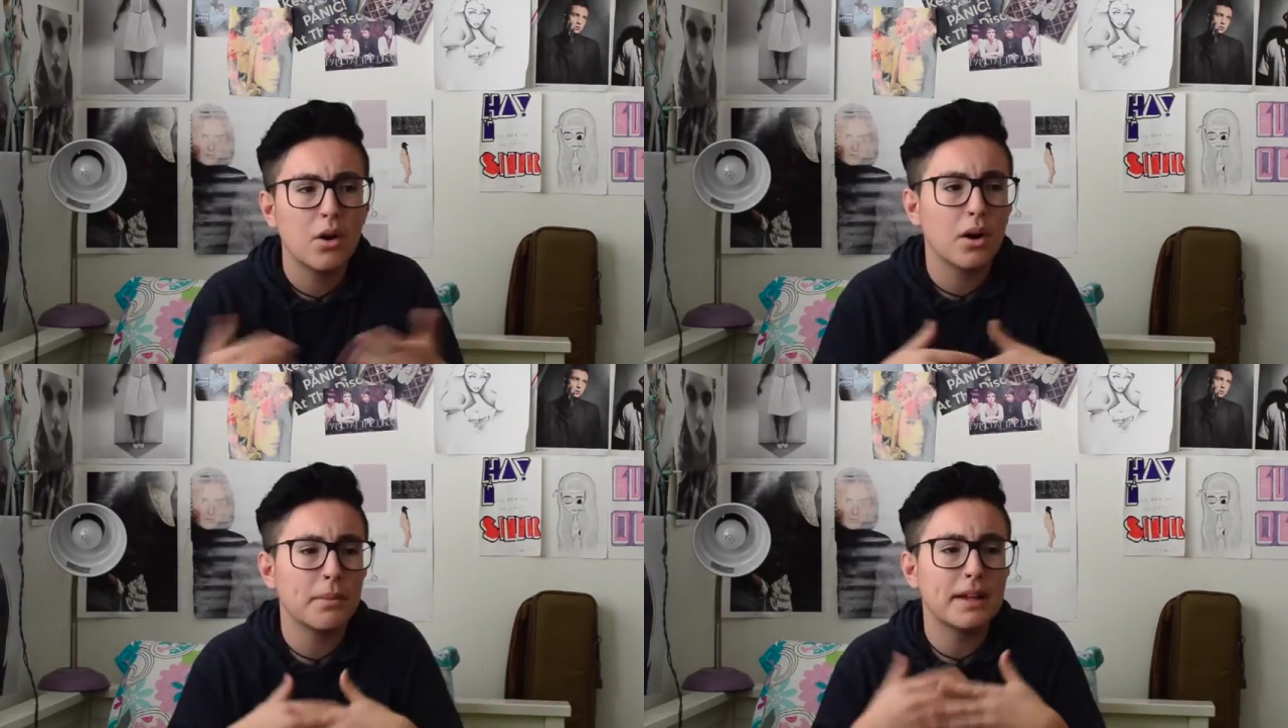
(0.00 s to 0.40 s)

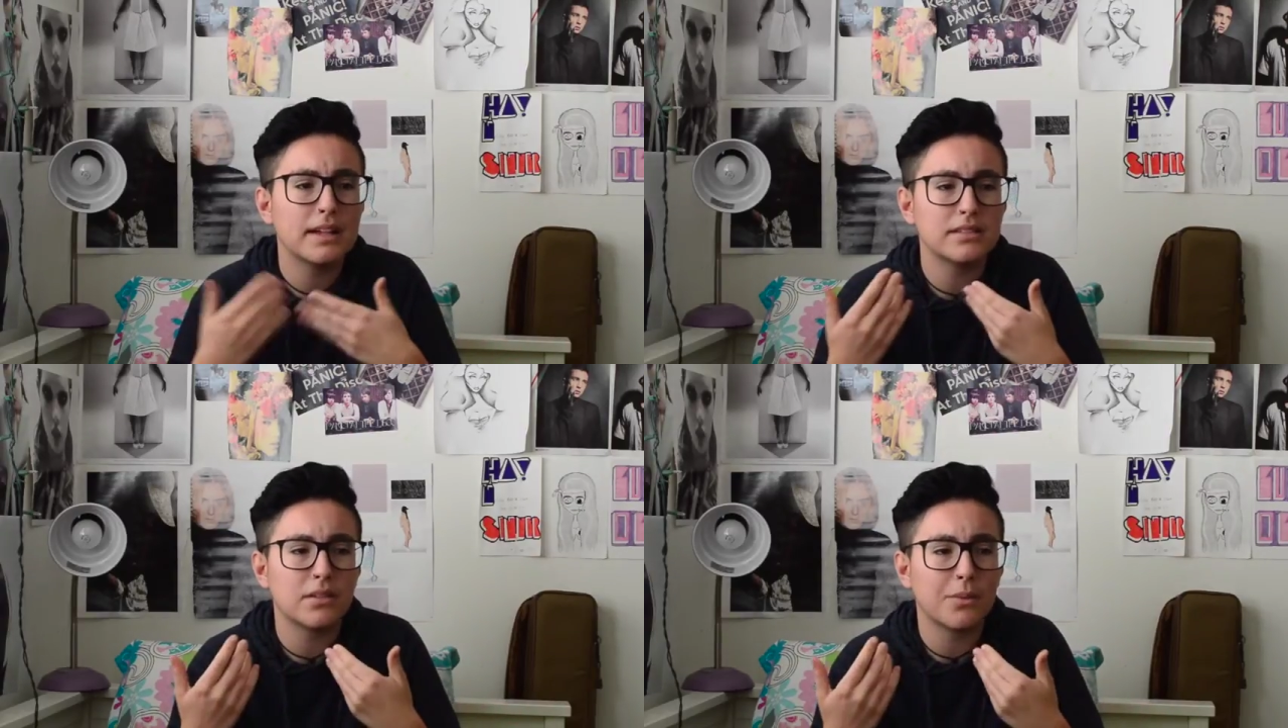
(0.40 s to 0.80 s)
or
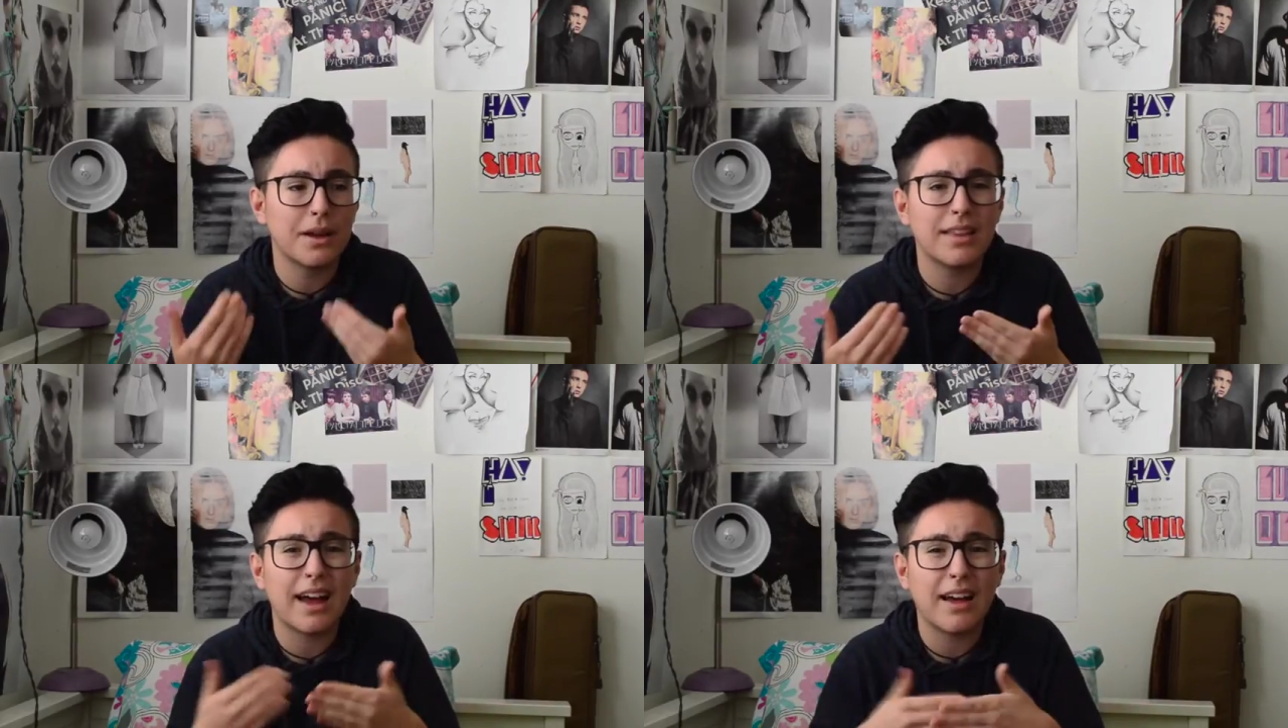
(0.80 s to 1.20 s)
because of the
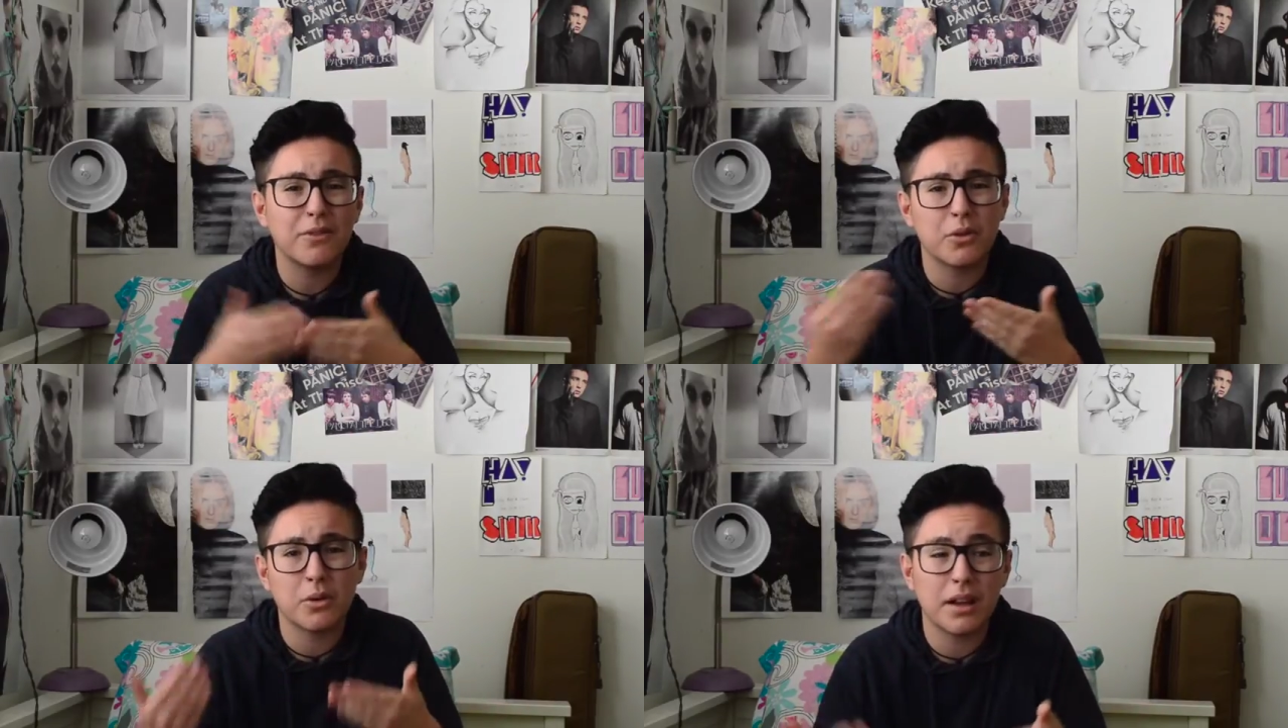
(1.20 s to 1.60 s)
way that
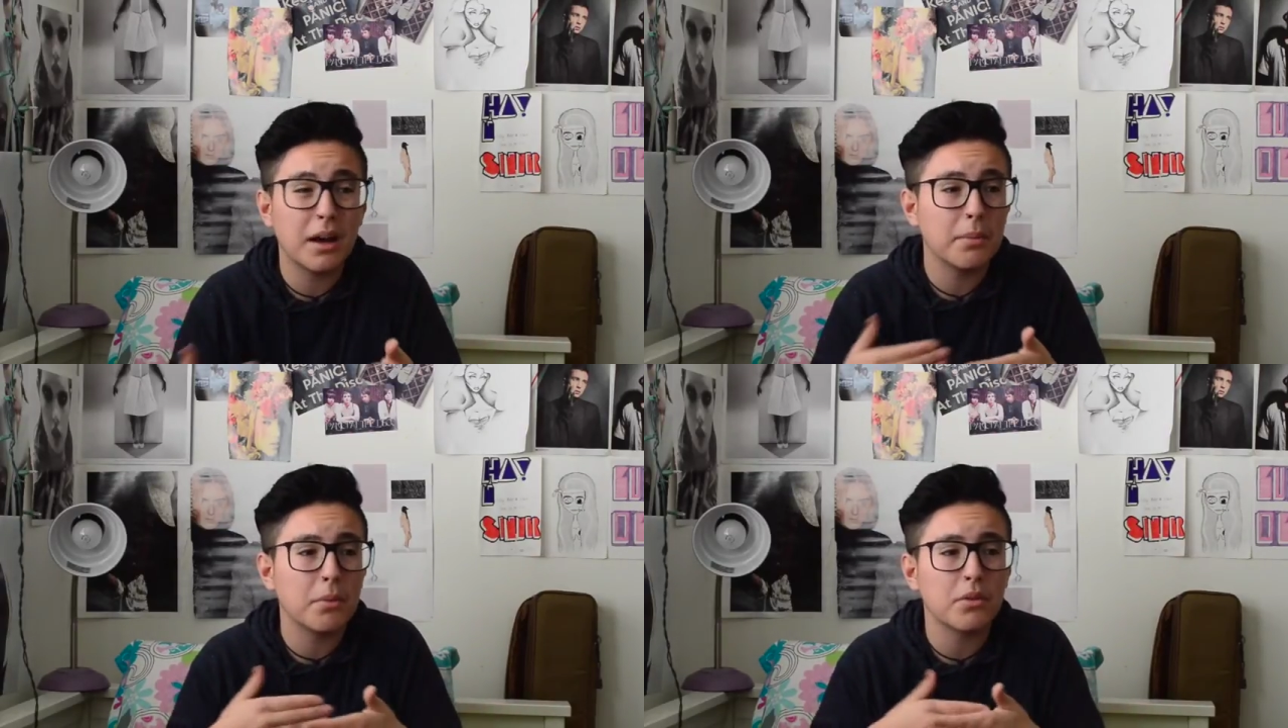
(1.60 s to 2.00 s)
I've grown up,